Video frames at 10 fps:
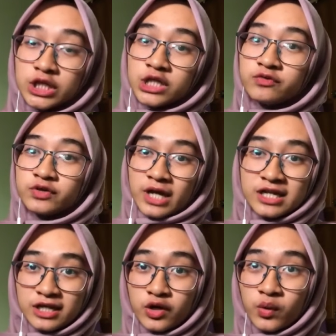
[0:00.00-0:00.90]
you leave your
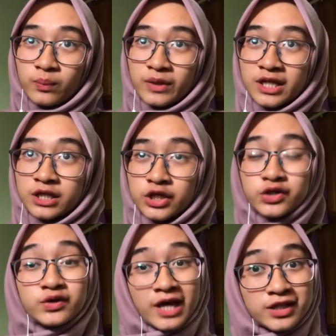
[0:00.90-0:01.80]
ending open,
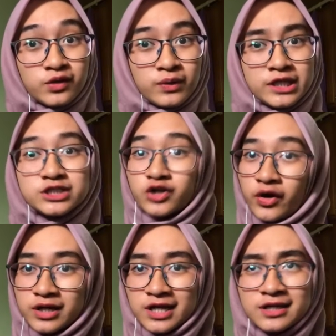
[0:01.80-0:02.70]
you get the reader
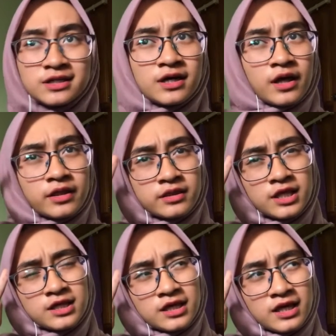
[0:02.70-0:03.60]
talking,
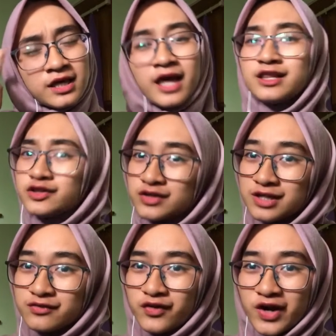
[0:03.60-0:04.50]
thinking, and
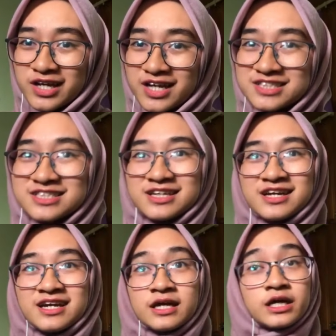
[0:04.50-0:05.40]
looking for an answer.
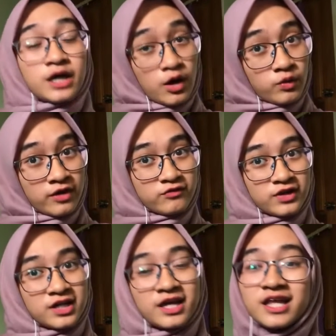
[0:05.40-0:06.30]

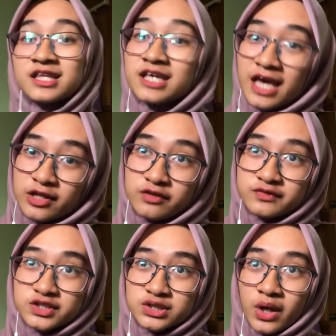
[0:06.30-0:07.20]
However, at the end of
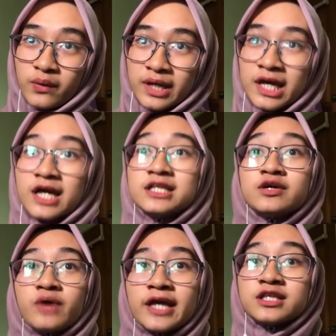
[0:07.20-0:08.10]
the story, the
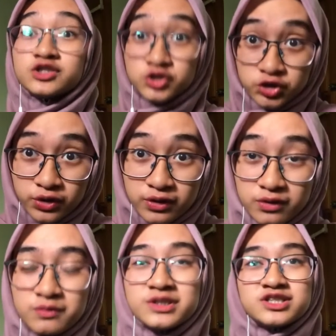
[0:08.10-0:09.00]
writer
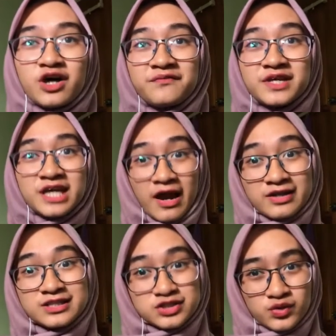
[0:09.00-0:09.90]
should resolve the
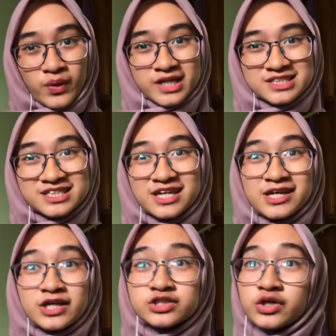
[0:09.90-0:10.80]
character's quest.
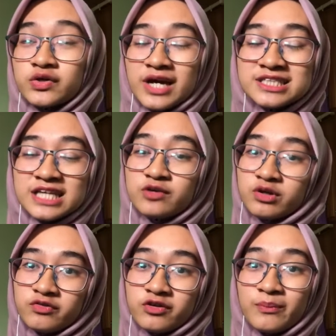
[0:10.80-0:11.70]
So you guys can
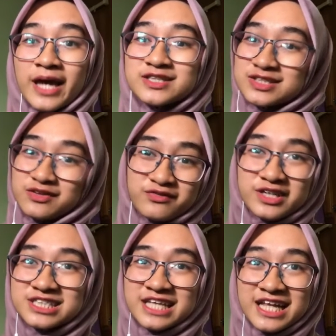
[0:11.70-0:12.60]
refer back to the
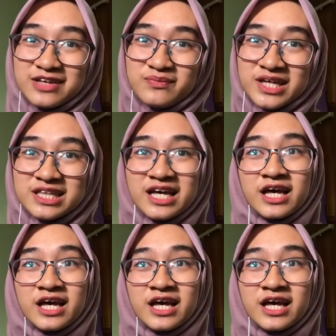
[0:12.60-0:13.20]
first element.